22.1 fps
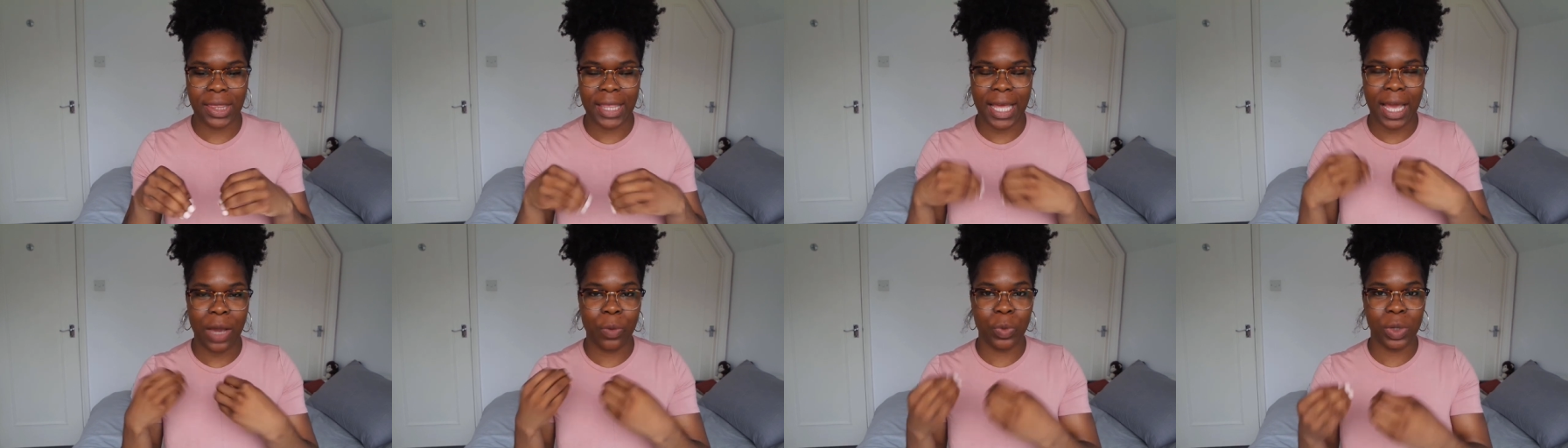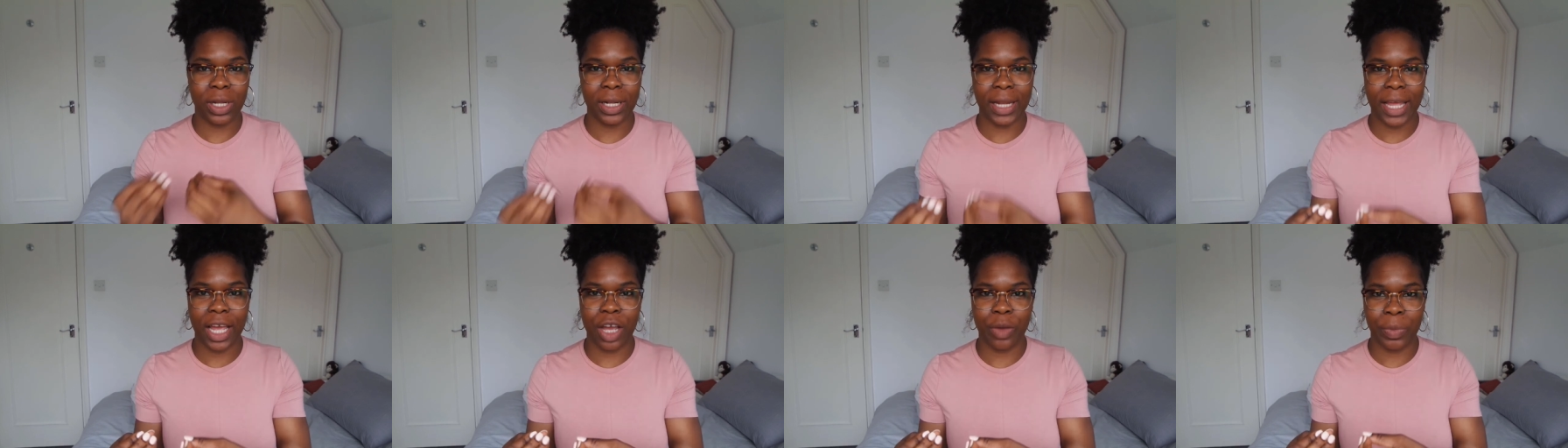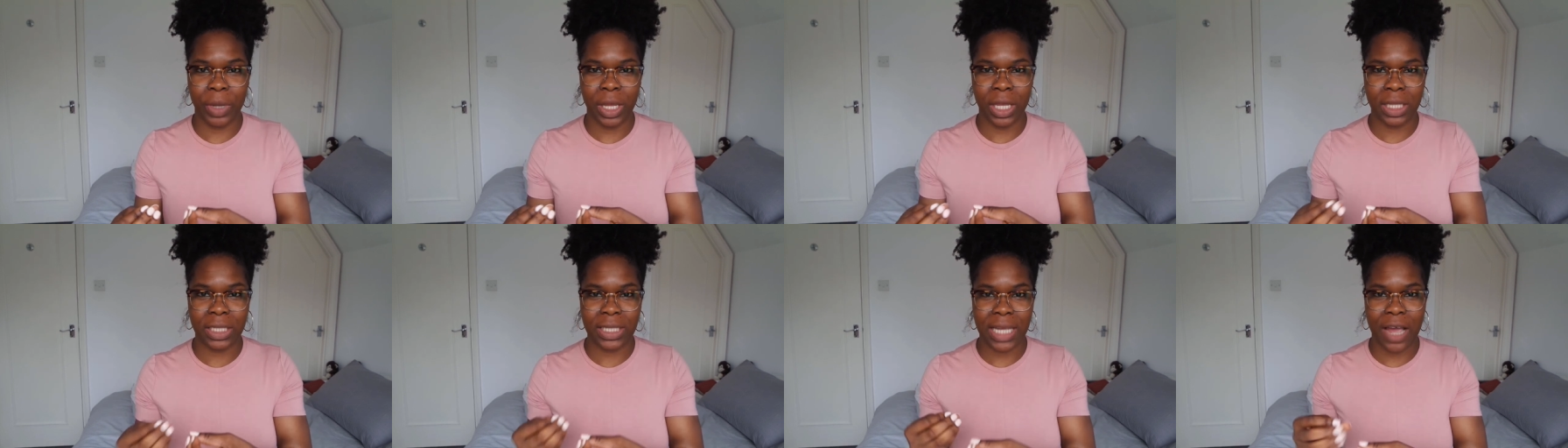that will allow
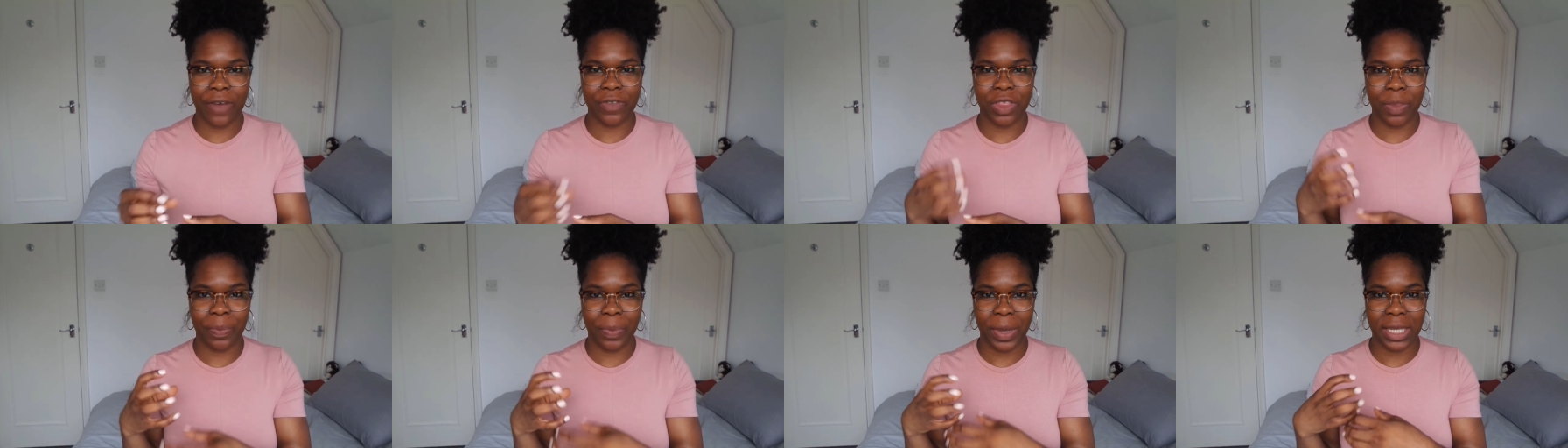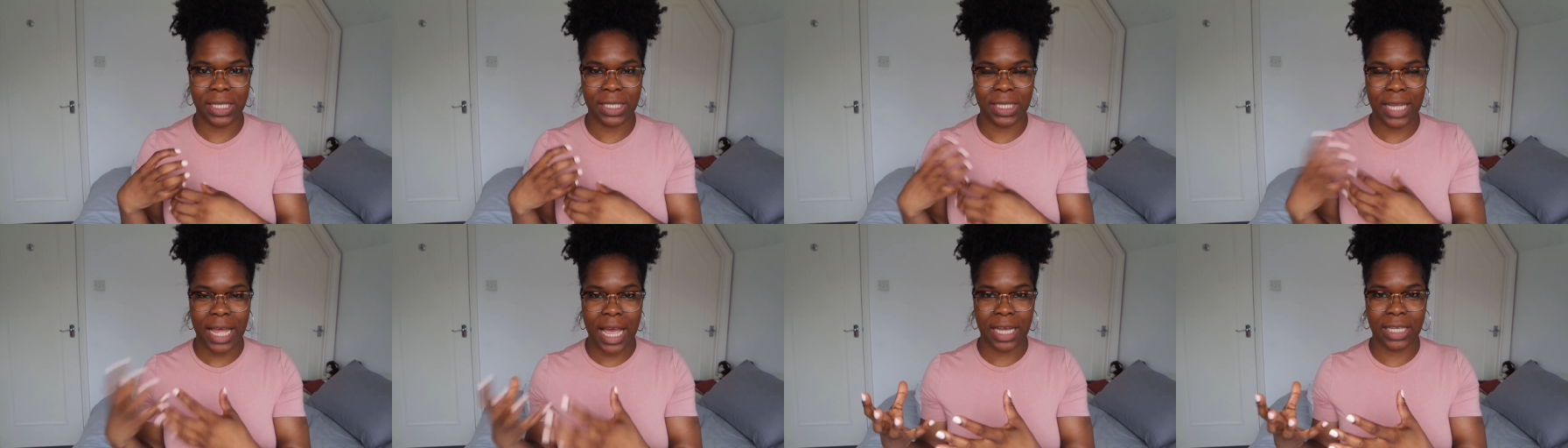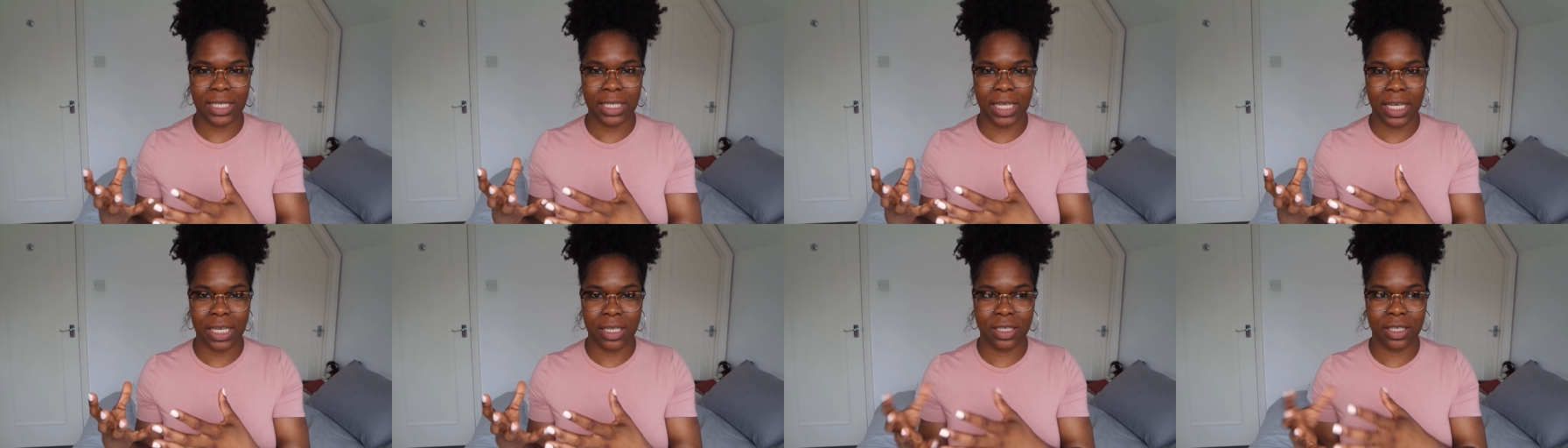me to have the best
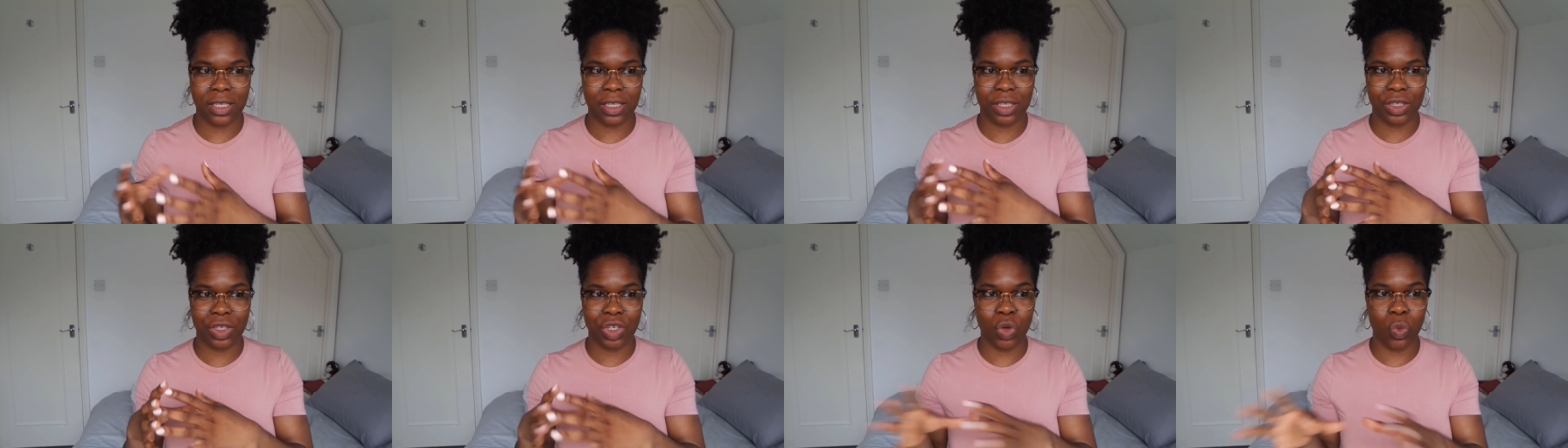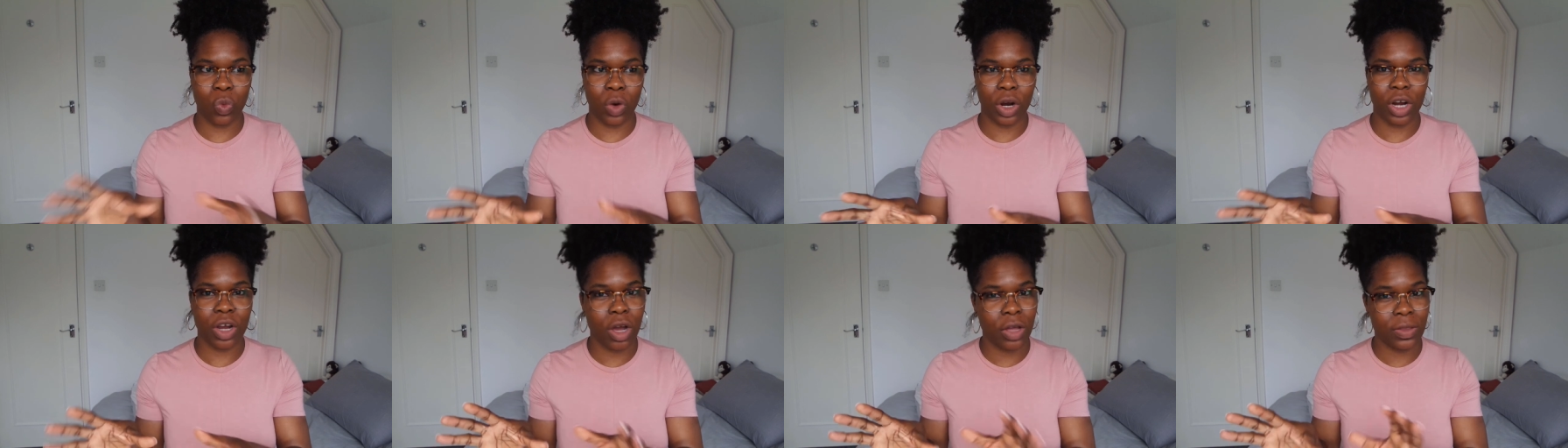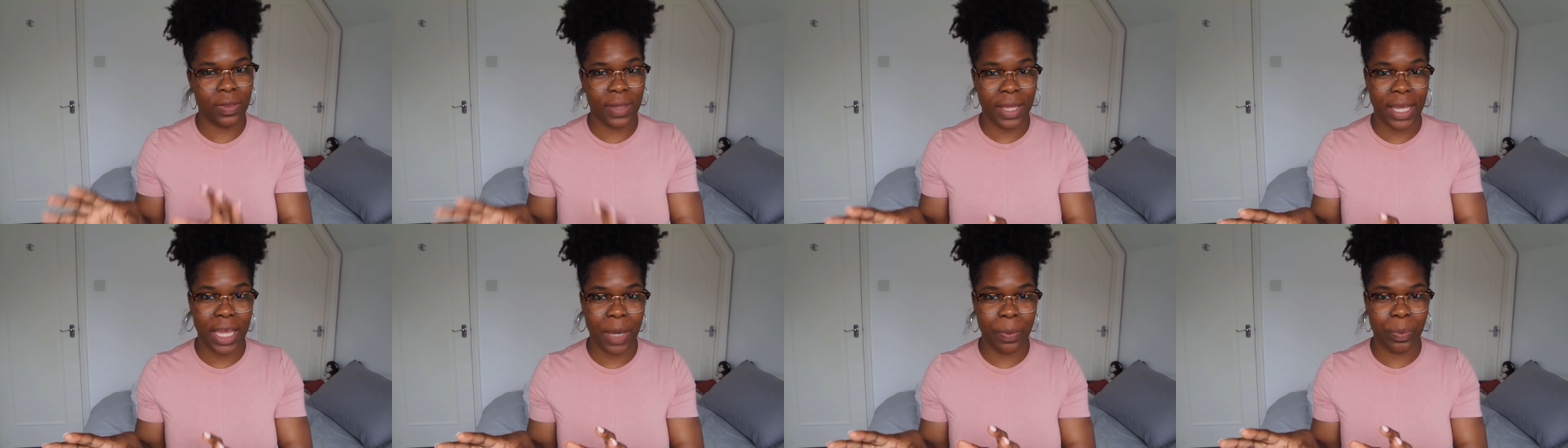access to work
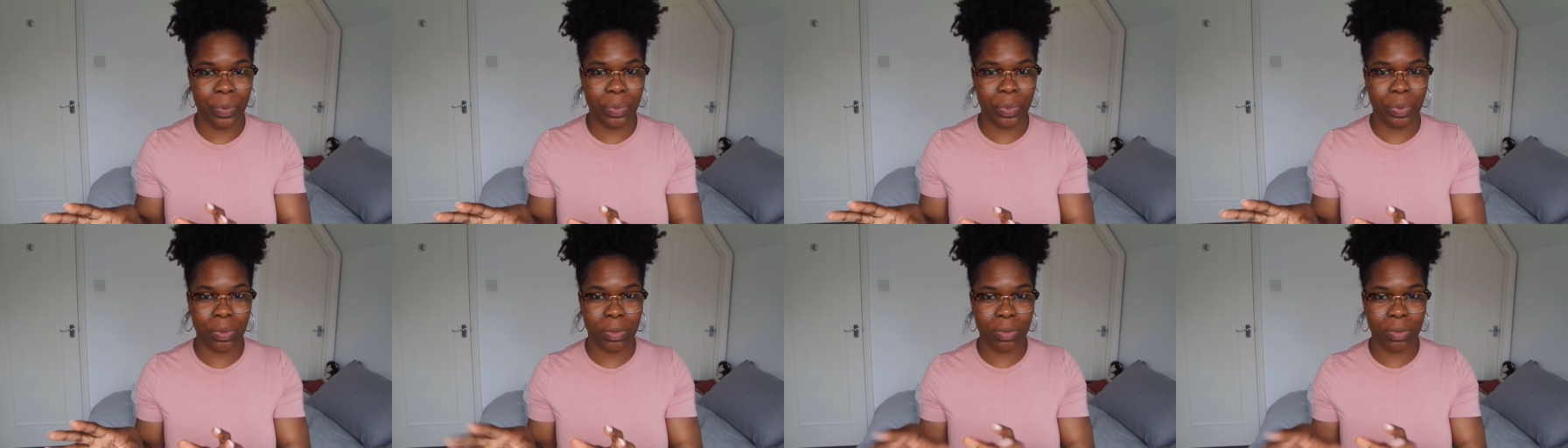on the hip